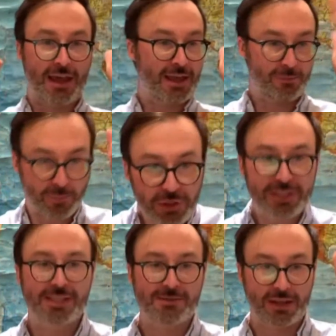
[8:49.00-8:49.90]
put
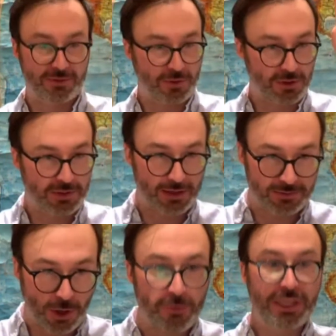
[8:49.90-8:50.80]
this,
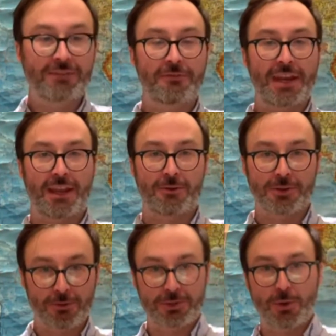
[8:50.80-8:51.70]
don't leave the video,
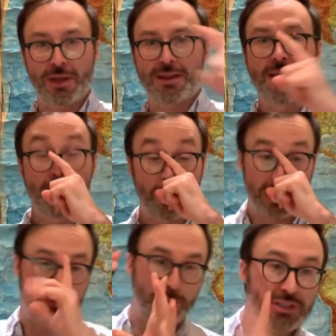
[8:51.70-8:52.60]
don't do it,
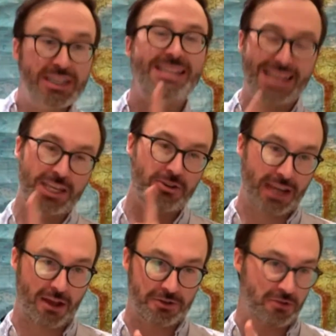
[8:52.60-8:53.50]
but put this in your
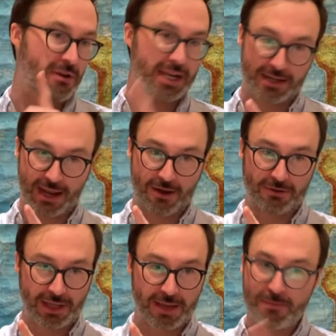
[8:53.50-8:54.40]
calendar right now.
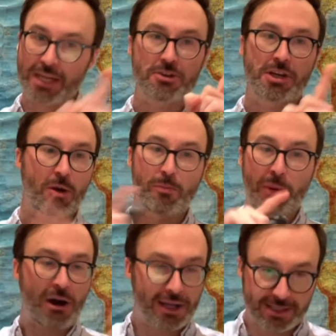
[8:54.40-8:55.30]
Okay. Make sure your
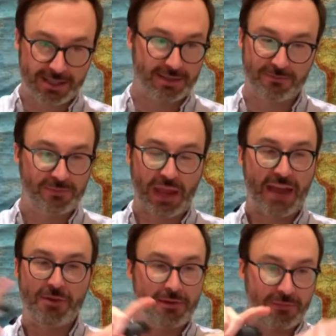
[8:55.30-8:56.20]
boss doesn't
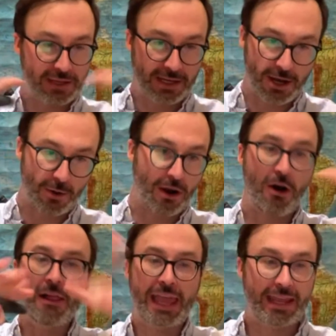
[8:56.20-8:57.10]
have an
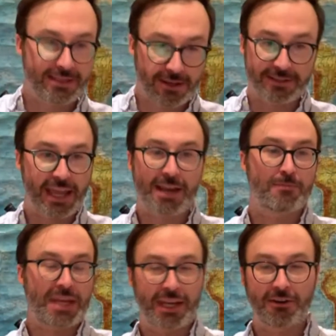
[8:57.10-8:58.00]
all hands on deck
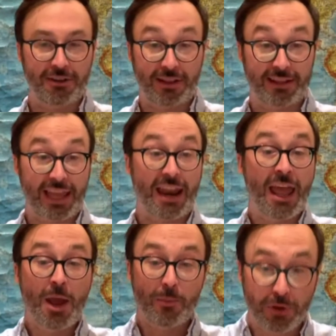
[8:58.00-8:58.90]
meeting or anything like that.
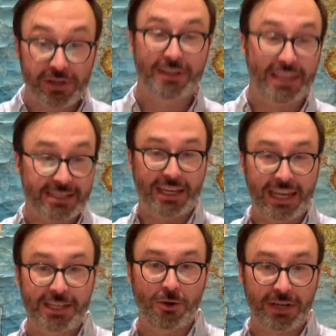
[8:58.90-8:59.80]
Put this
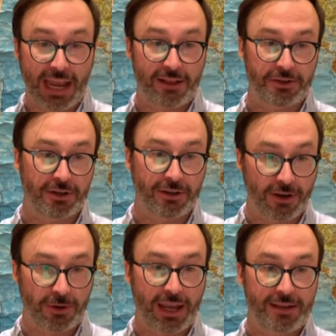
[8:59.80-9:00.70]
in your calendar.
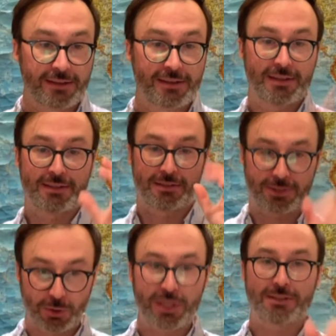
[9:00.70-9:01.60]
Okay.
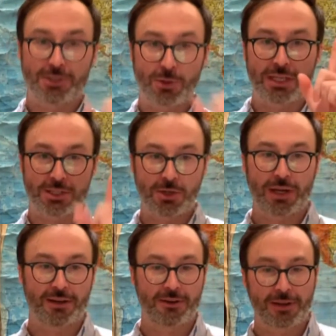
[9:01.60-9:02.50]
Do it.
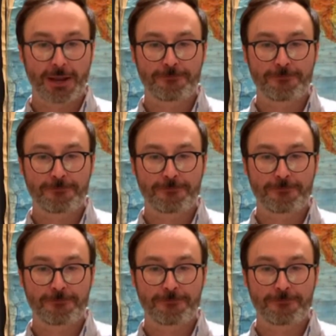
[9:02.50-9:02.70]
Okay.